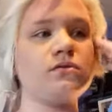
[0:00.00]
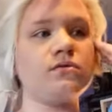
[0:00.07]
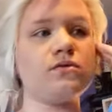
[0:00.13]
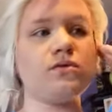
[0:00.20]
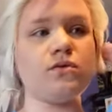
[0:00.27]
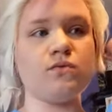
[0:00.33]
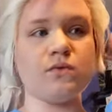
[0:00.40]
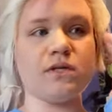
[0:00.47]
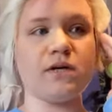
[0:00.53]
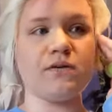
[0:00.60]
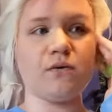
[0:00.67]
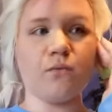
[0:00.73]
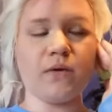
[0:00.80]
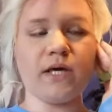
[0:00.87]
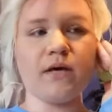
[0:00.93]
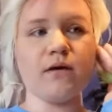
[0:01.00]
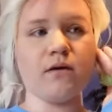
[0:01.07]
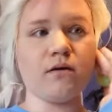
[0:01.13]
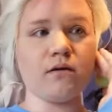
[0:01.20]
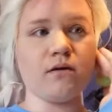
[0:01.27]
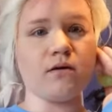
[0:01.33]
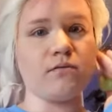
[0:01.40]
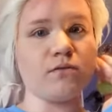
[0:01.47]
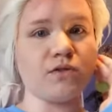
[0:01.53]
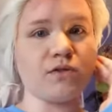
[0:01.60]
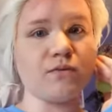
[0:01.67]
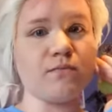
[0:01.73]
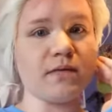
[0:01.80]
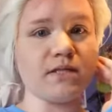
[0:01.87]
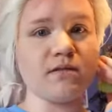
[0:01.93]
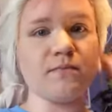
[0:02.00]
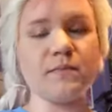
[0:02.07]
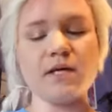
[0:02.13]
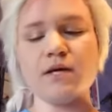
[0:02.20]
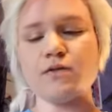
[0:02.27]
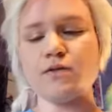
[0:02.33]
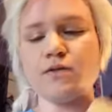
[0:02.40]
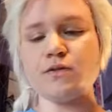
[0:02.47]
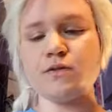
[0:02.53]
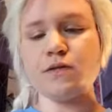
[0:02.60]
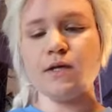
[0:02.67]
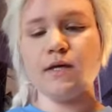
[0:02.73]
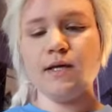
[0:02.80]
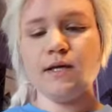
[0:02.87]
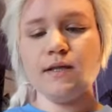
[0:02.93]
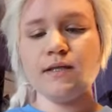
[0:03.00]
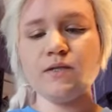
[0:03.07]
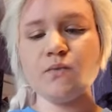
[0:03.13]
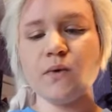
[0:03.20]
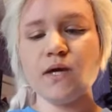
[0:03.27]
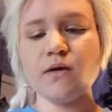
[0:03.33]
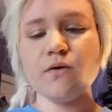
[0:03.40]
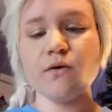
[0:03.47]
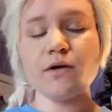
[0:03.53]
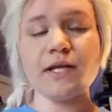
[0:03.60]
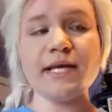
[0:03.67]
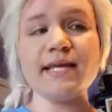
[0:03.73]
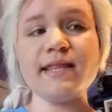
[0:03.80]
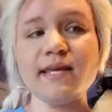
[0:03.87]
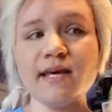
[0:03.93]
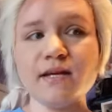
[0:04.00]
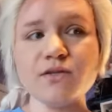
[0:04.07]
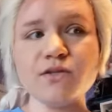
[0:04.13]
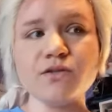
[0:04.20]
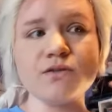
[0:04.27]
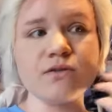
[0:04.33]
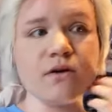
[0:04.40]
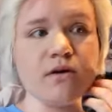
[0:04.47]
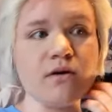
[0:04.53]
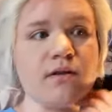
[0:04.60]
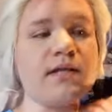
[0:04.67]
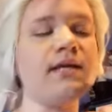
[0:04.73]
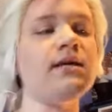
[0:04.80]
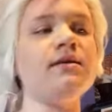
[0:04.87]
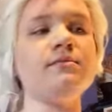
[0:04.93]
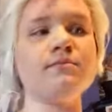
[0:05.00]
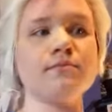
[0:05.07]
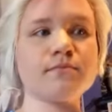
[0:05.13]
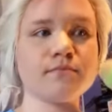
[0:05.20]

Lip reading: do it without the wig, you know, just mess up the edges. This way you already get the edges all in.